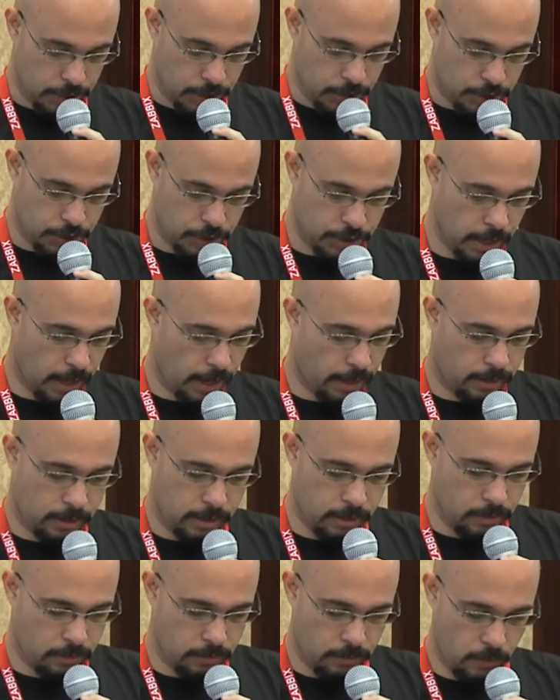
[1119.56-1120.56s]
check
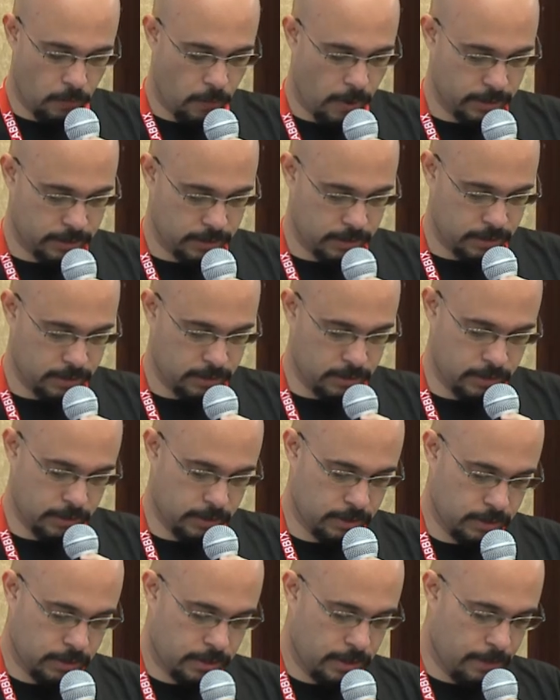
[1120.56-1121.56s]
what is
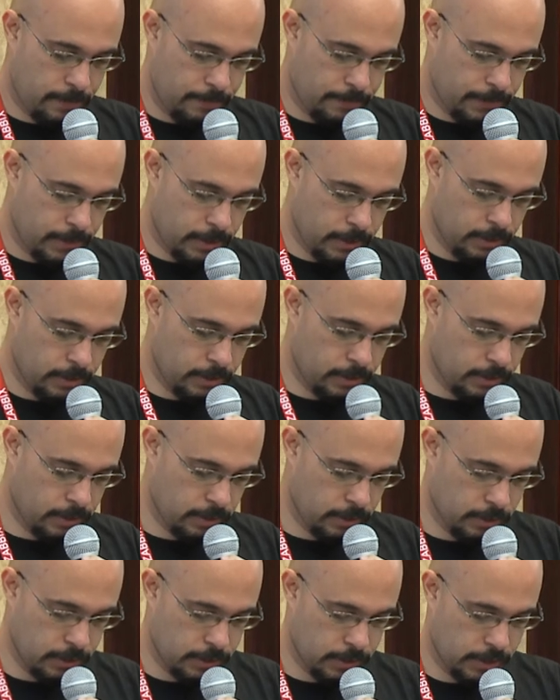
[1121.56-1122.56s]
the, the,
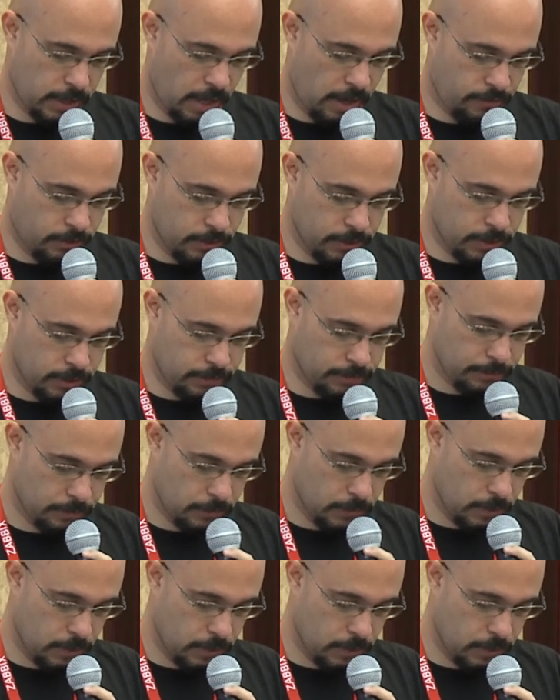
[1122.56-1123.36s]
the servers